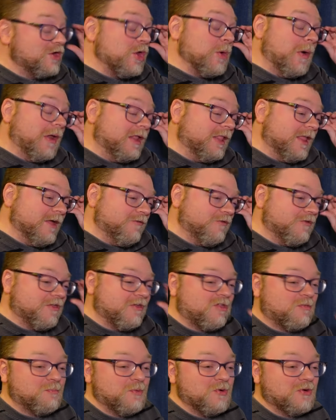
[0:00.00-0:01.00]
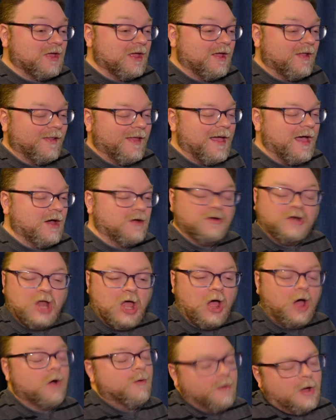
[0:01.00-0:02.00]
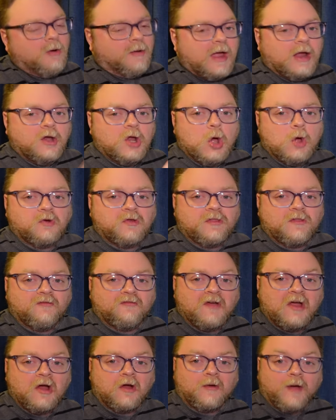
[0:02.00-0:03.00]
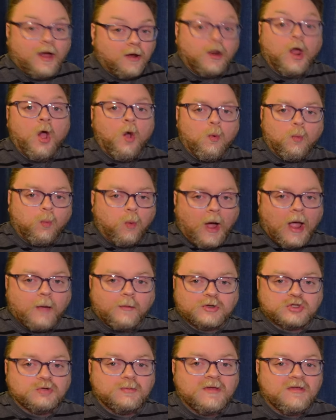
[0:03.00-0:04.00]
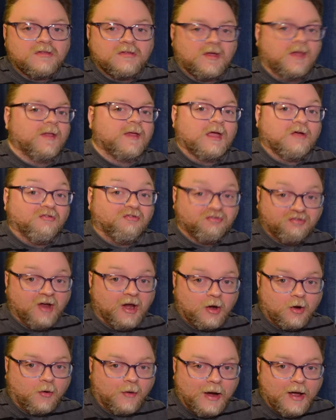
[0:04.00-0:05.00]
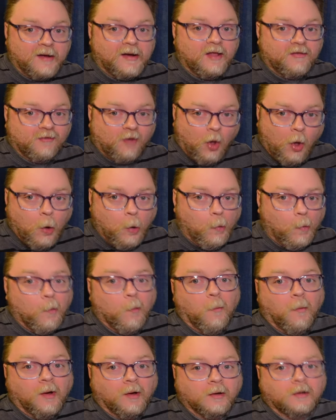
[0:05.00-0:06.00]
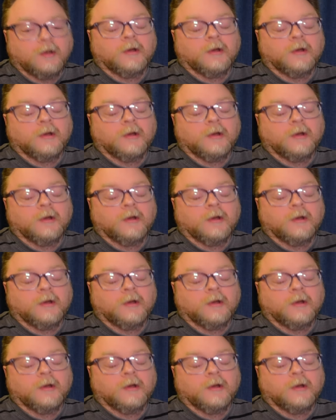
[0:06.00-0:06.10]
You want to live with a spooky clown? No. Okay, no to the fairground. Why would you be selling a fairground as a home?